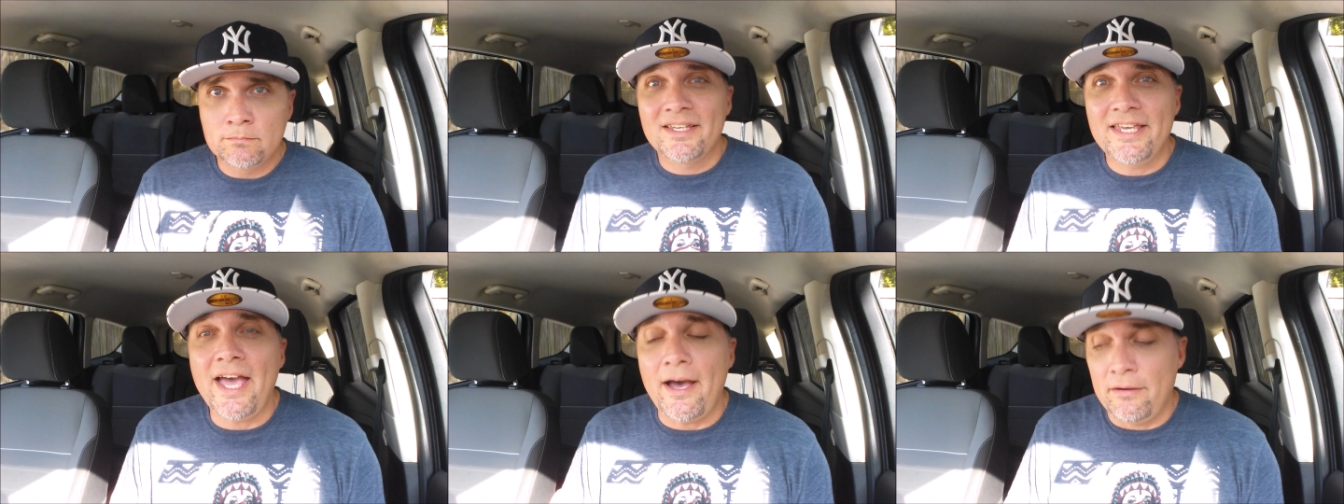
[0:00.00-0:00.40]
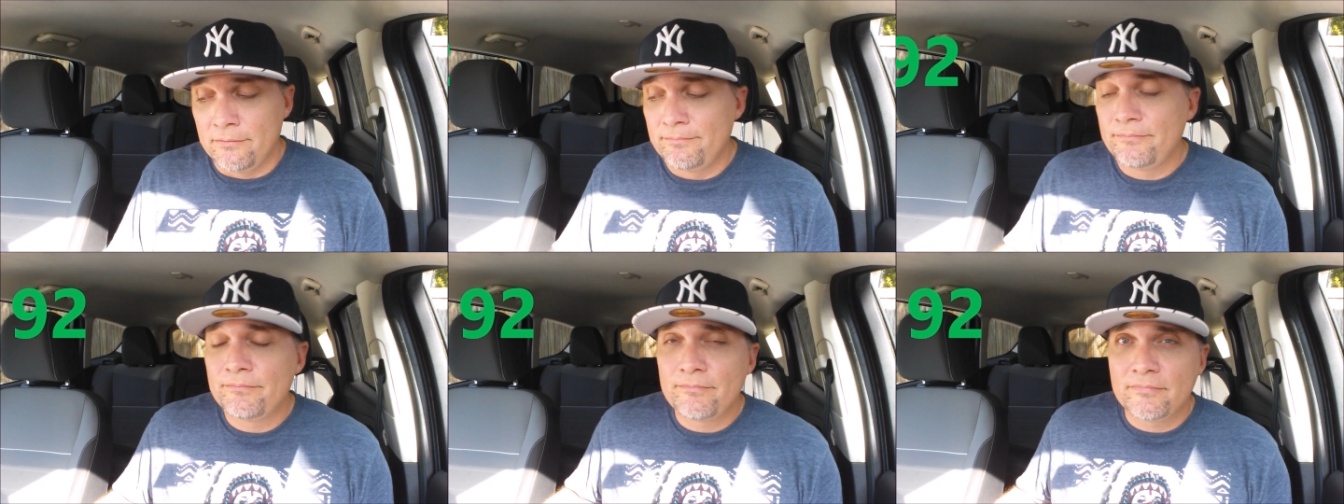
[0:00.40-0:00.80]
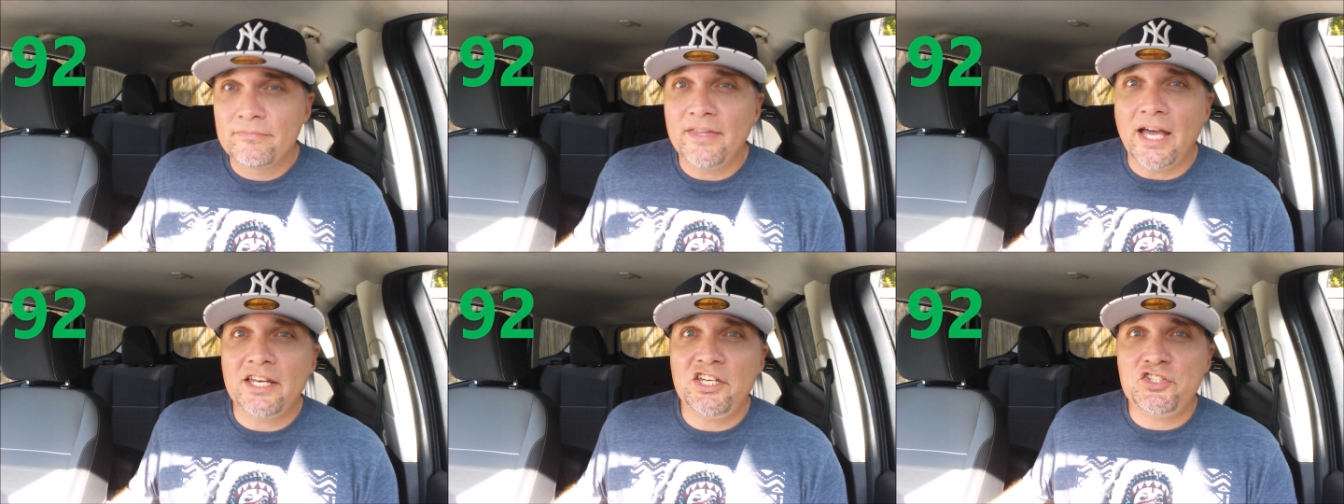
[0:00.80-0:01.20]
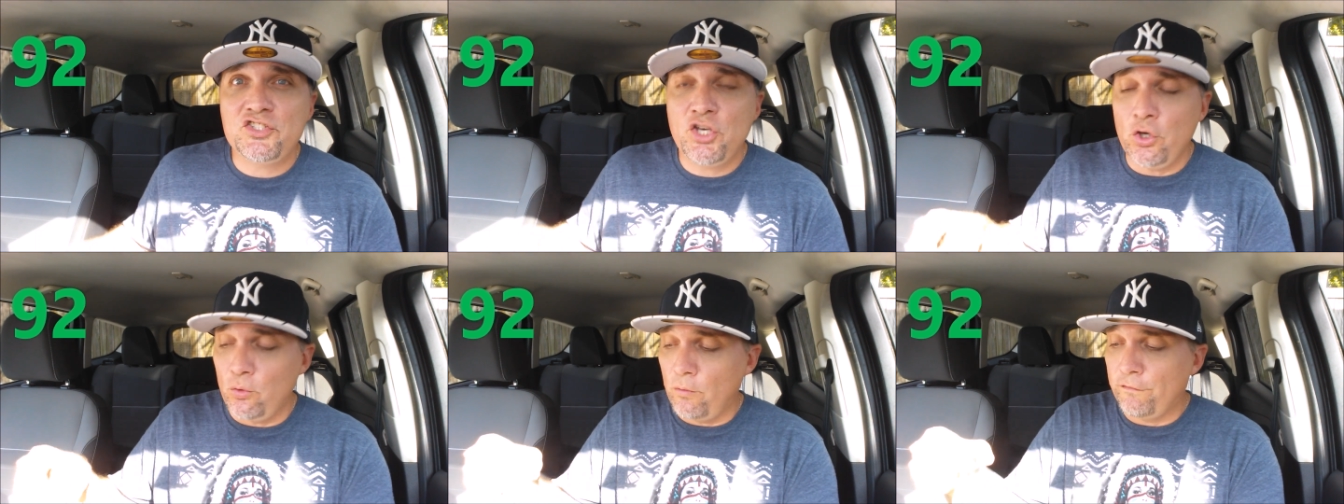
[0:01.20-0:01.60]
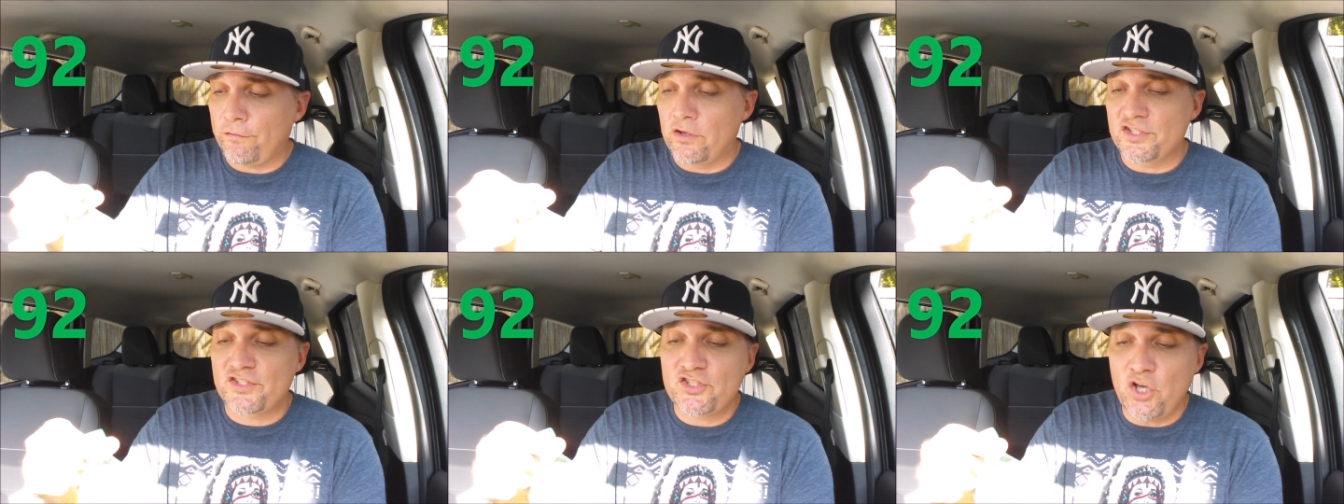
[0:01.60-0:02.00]
Yeah, 92
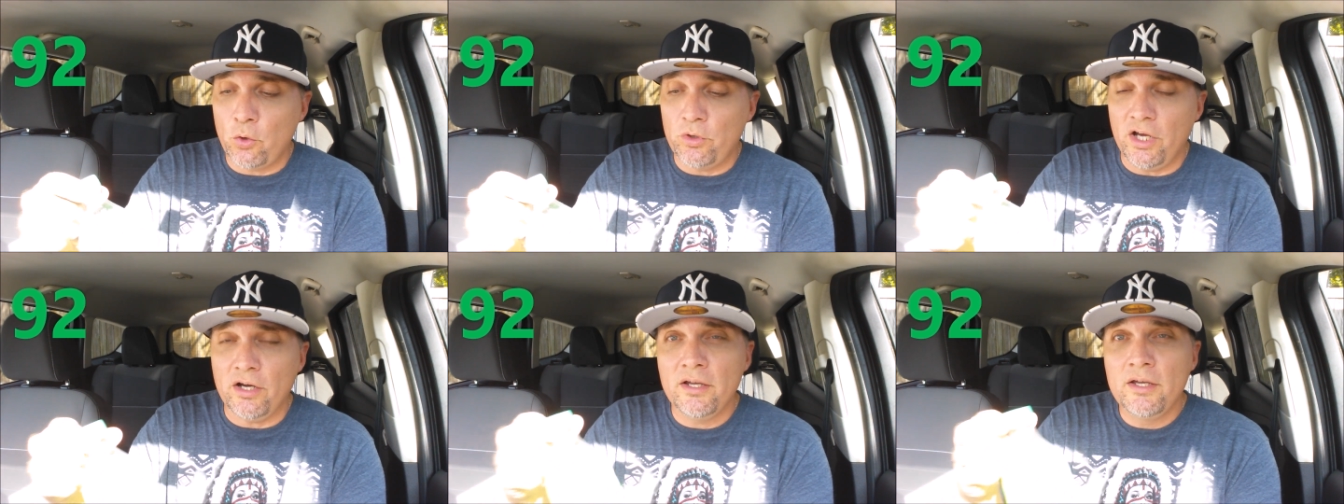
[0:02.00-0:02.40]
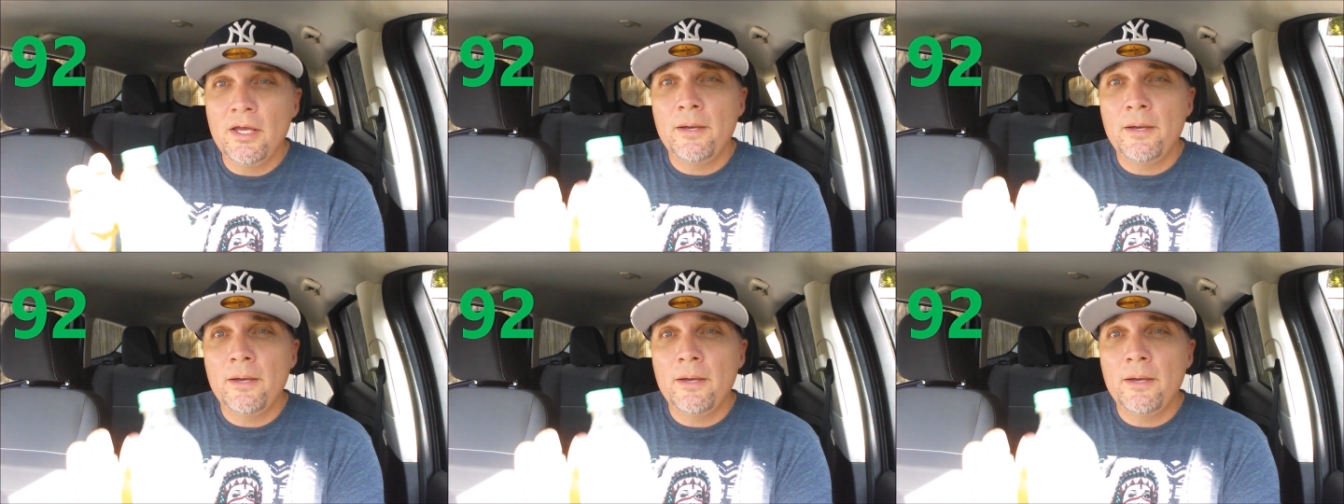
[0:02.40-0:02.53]
for a soda,